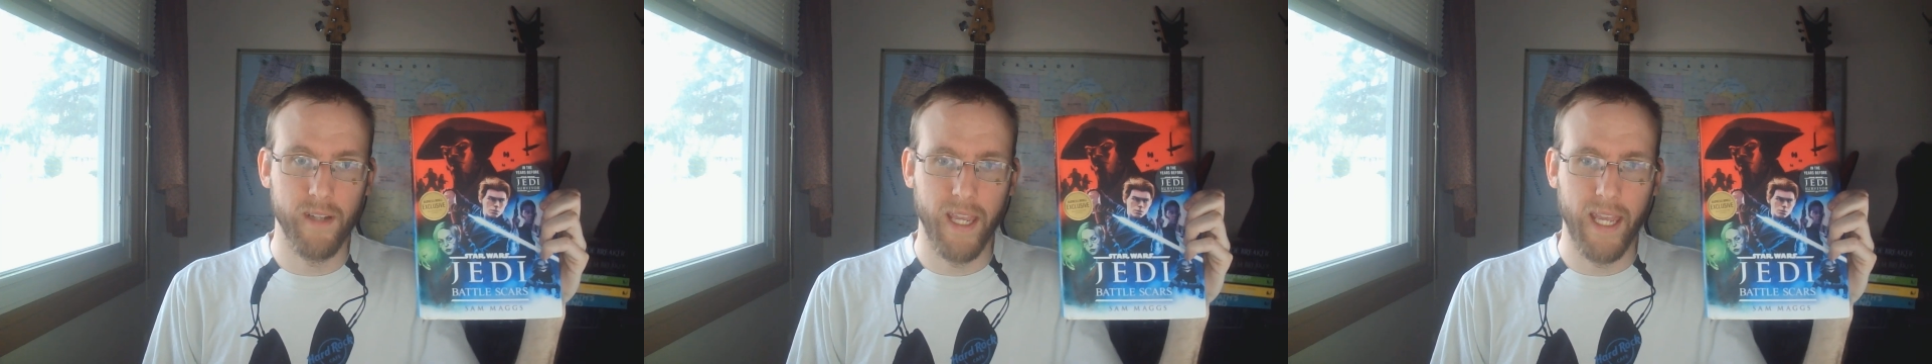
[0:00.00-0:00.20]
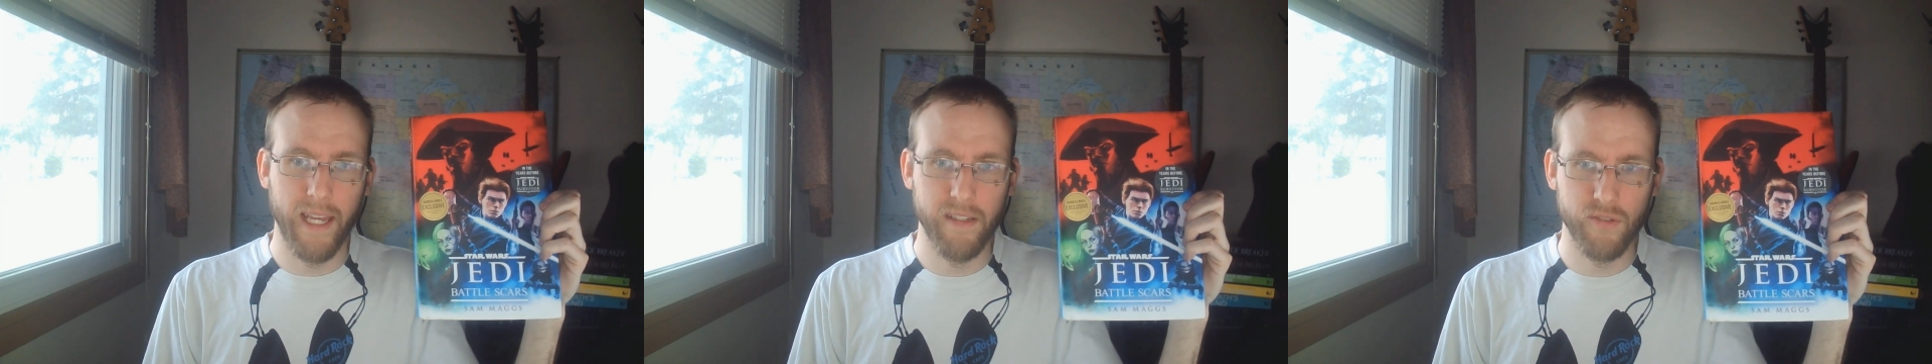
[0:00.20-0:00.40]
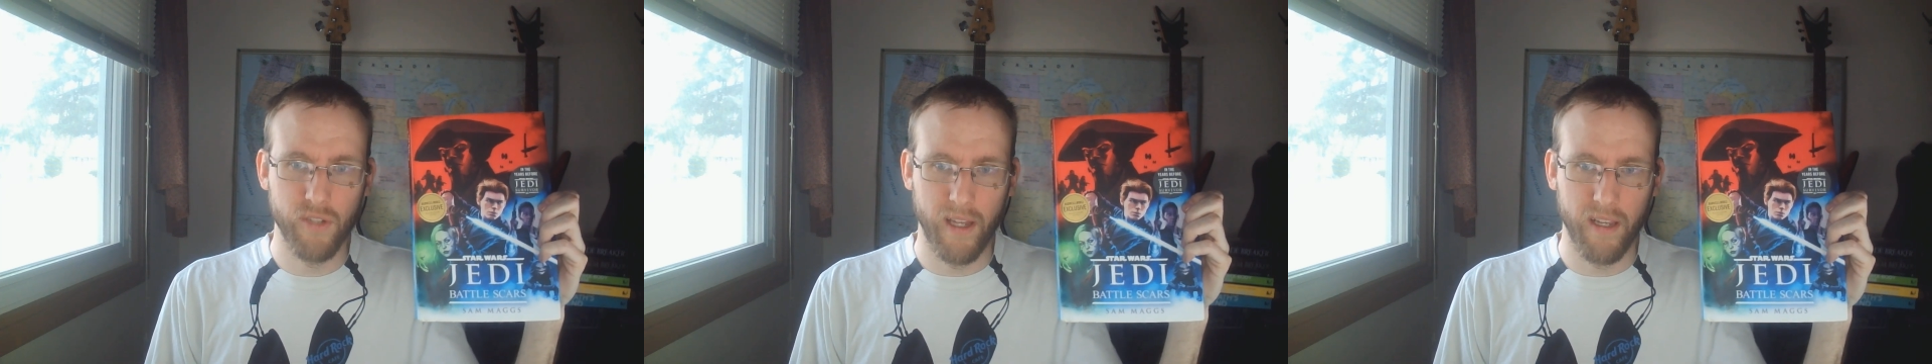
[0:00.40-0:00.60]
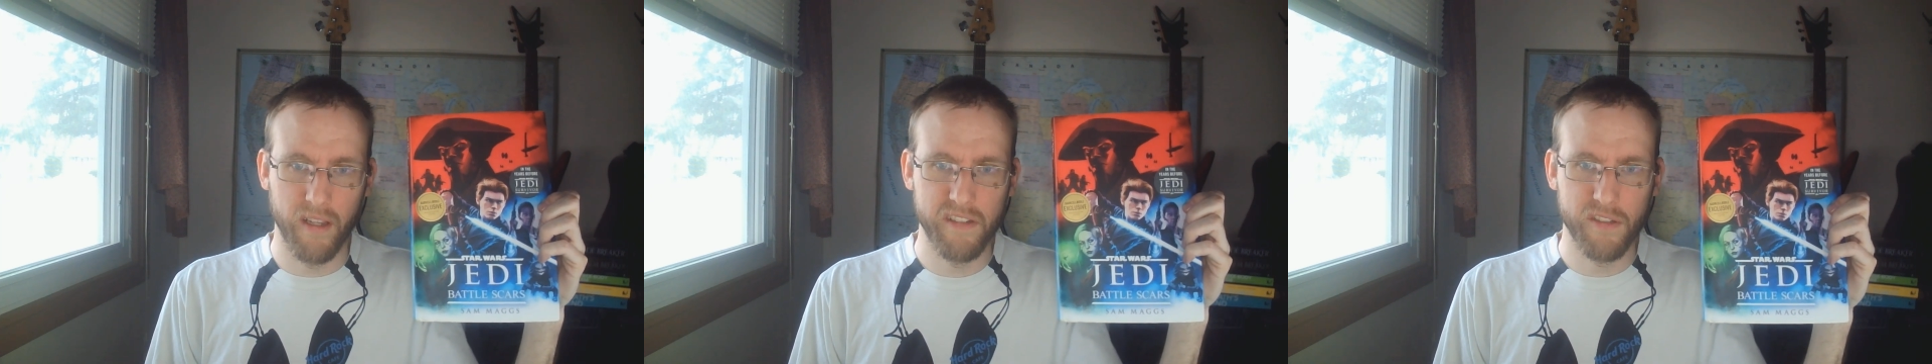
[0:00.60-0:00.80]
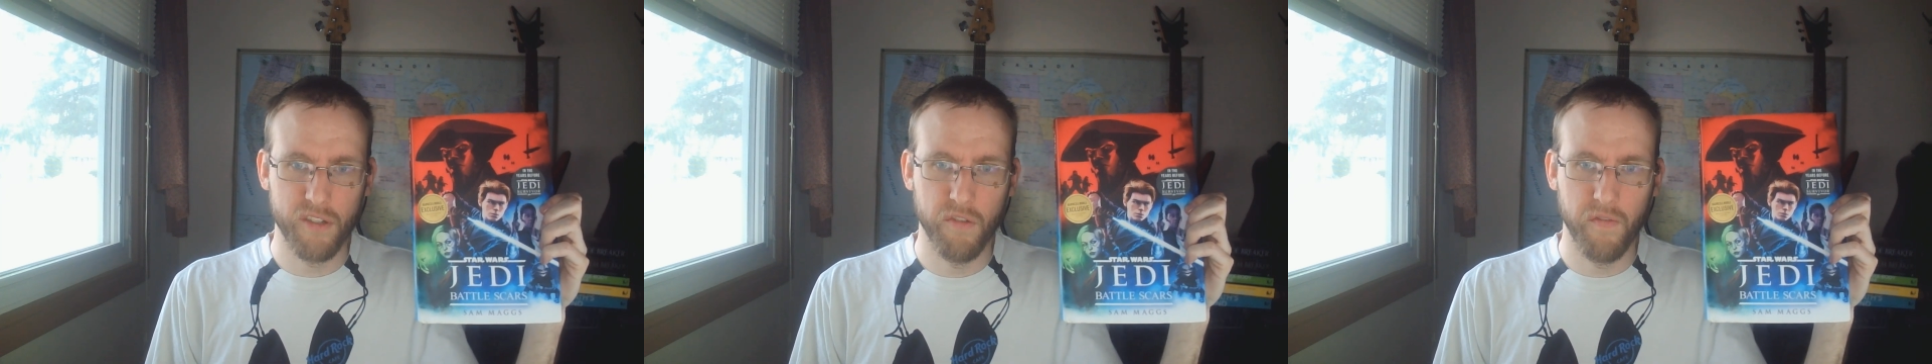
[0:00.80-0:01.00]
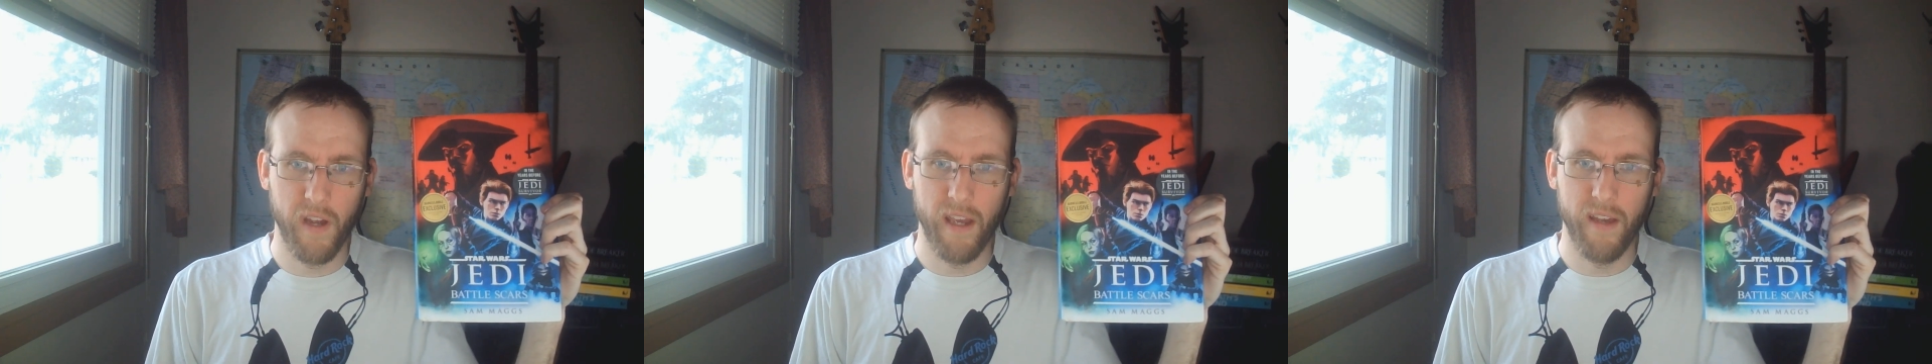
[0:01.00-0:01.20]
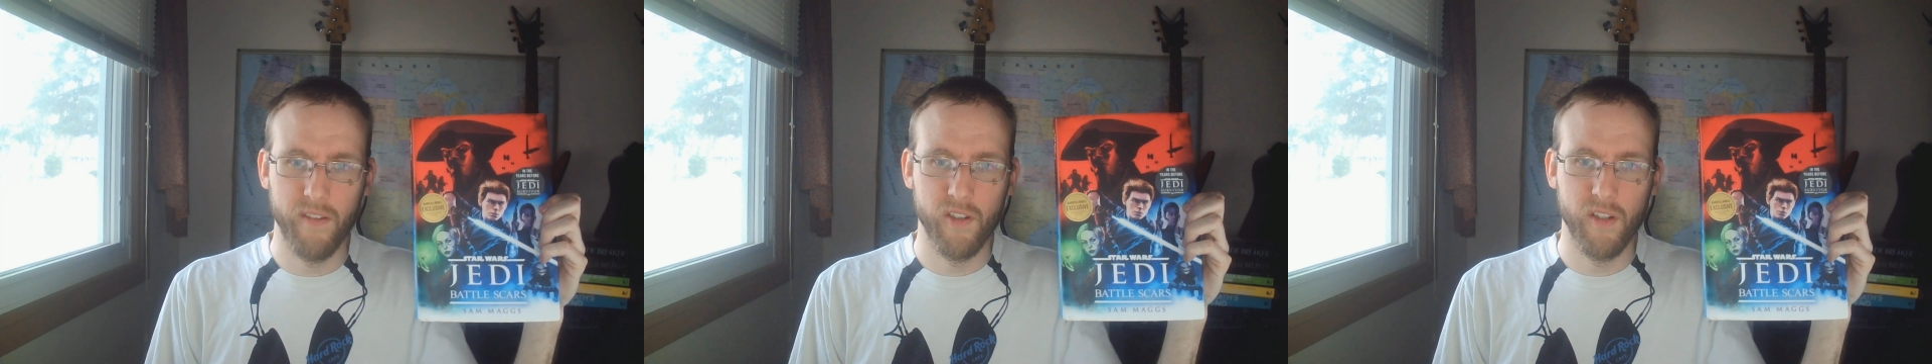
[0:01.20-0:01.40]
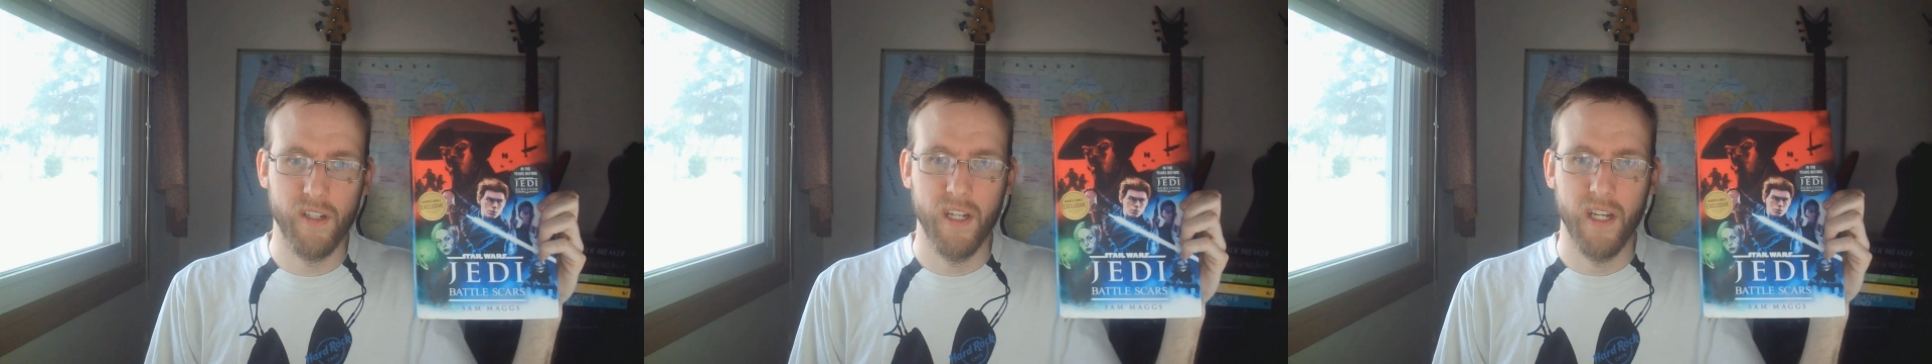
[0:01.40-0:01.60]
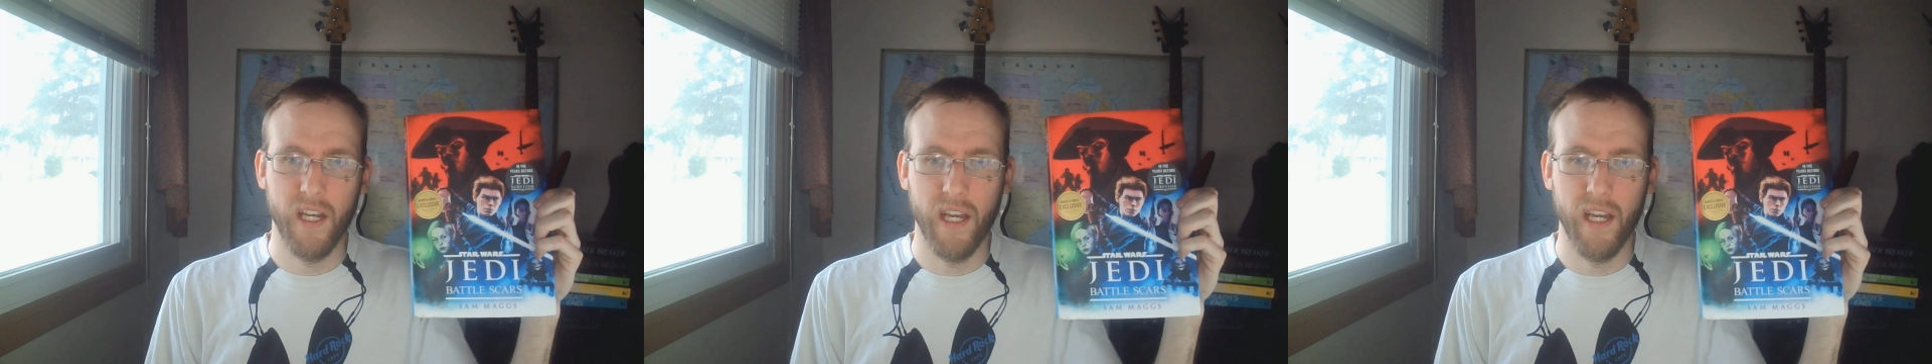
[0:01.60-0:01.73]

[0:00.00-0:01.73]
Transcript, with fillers: and Jedi Survivor,